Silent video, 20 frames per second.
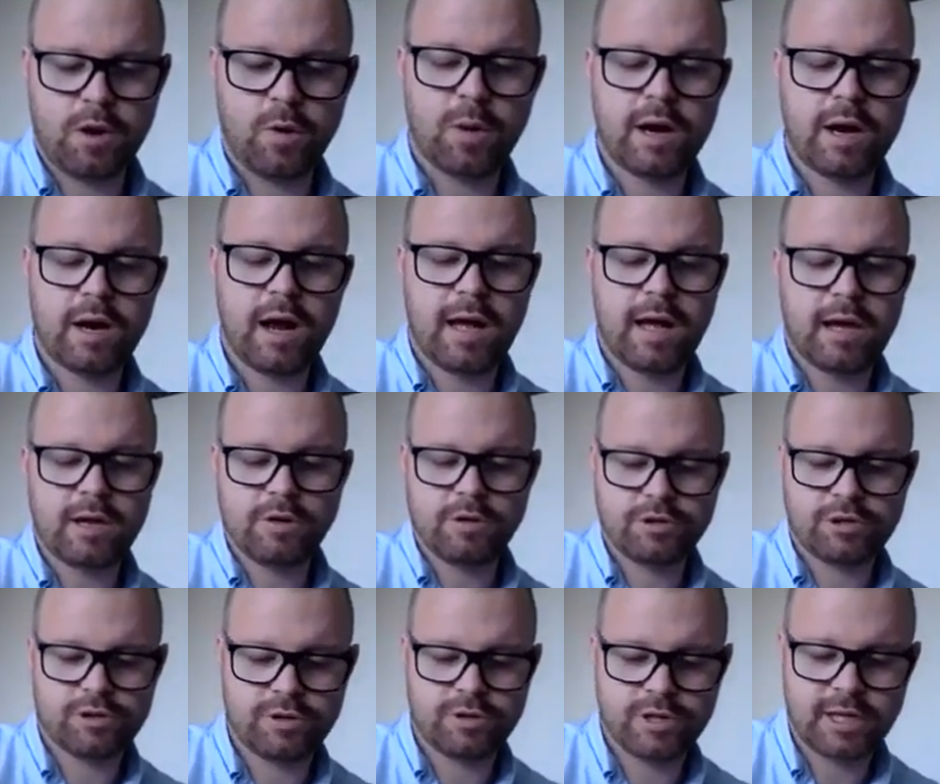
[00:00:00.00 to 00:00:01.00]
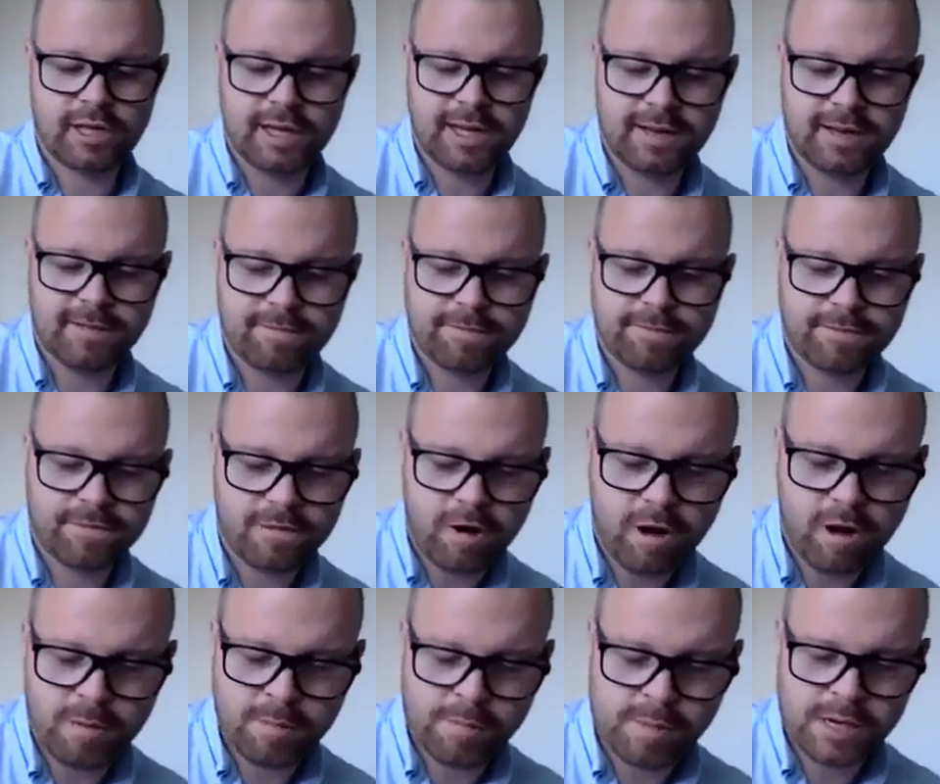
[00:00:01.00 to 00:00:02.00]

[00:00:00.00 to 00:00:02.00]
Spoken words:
where are you tuning in from?